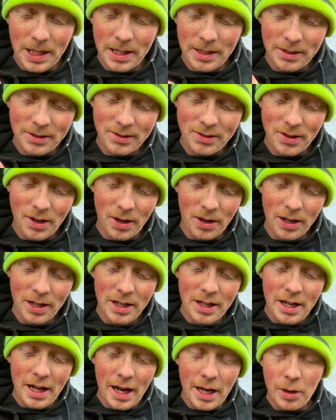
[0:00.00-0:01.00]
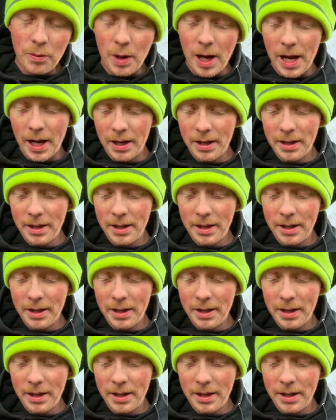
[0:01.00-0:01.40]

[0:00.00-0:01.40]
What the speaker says: So anyway,